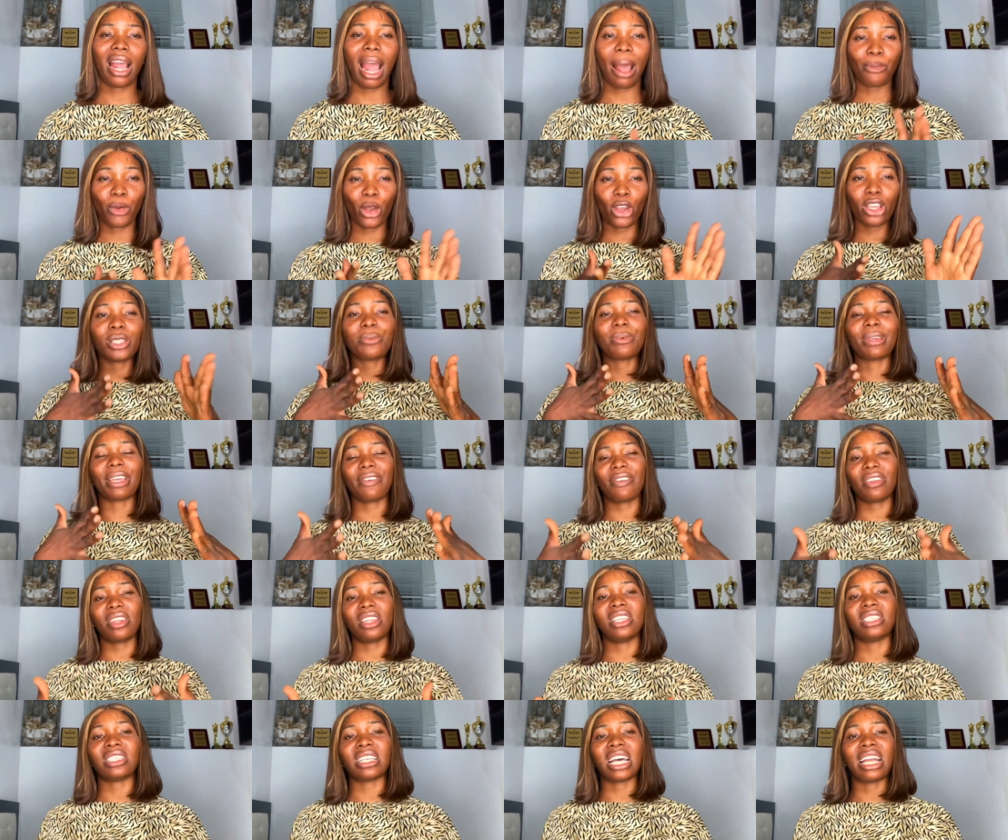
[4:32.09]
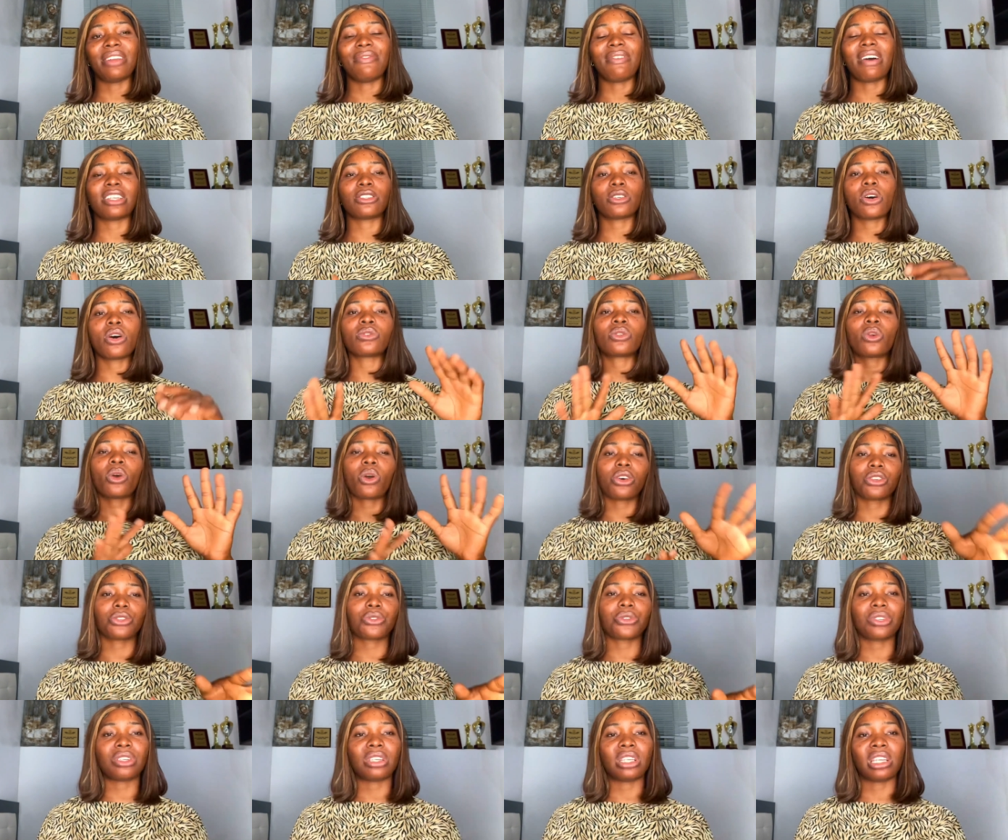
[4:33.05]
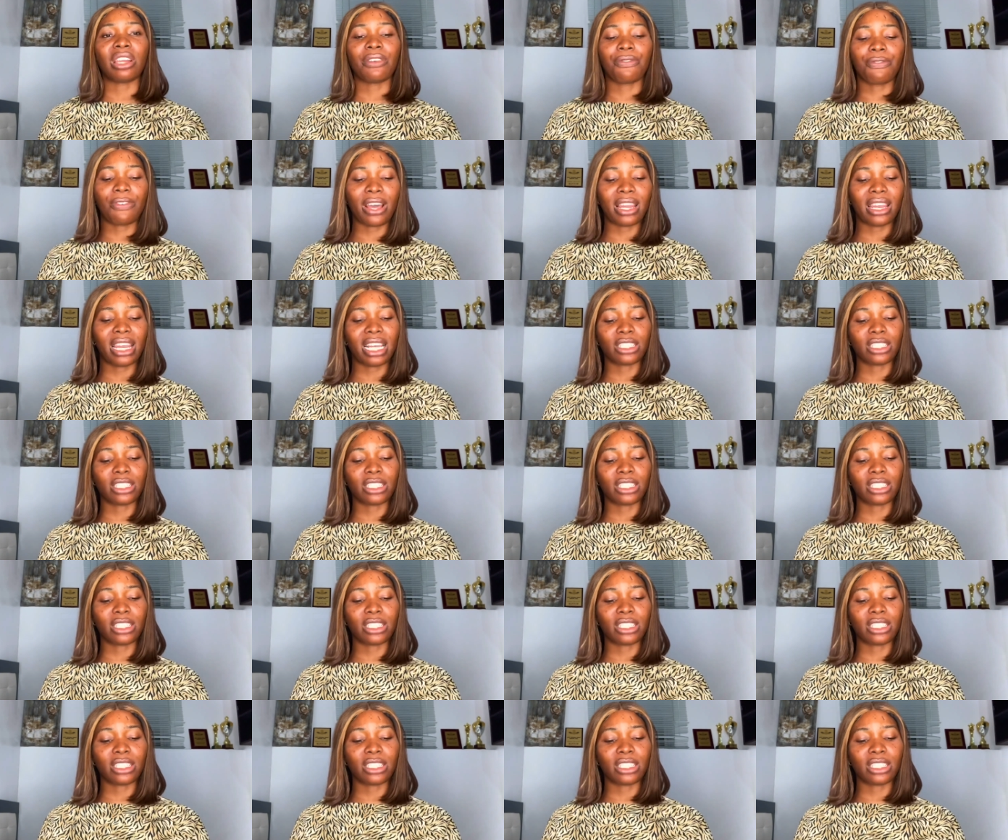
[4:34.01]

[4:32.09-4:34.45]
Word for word: I'm going to be giving this advice also considering the fact